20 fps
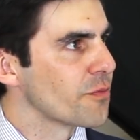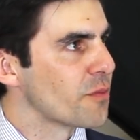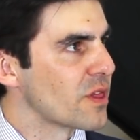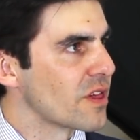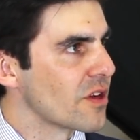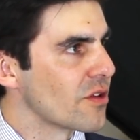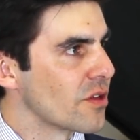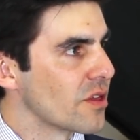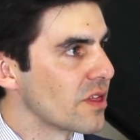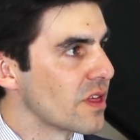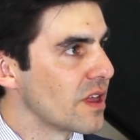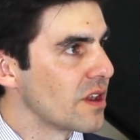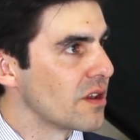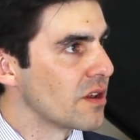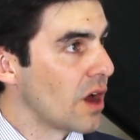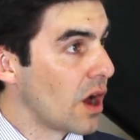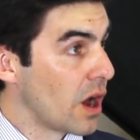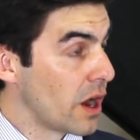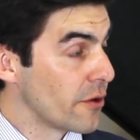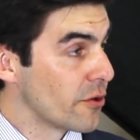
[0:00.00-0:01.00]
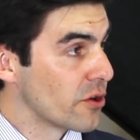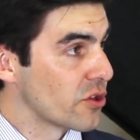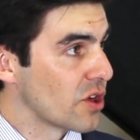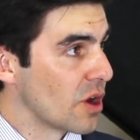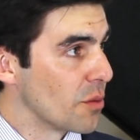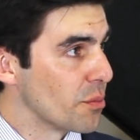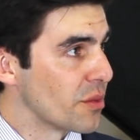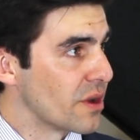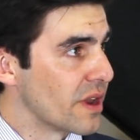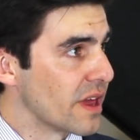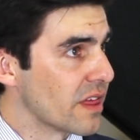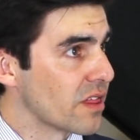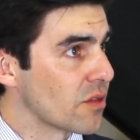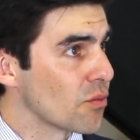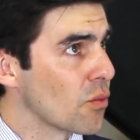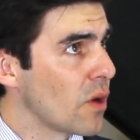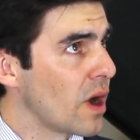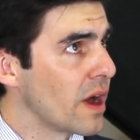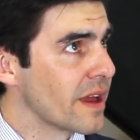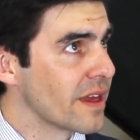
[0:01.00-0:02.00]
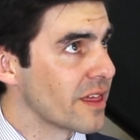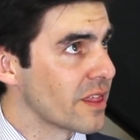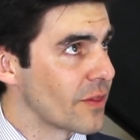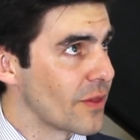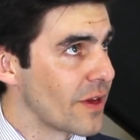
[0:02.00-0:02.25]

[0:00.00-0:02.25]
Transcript: of positions in Irish companies. Why is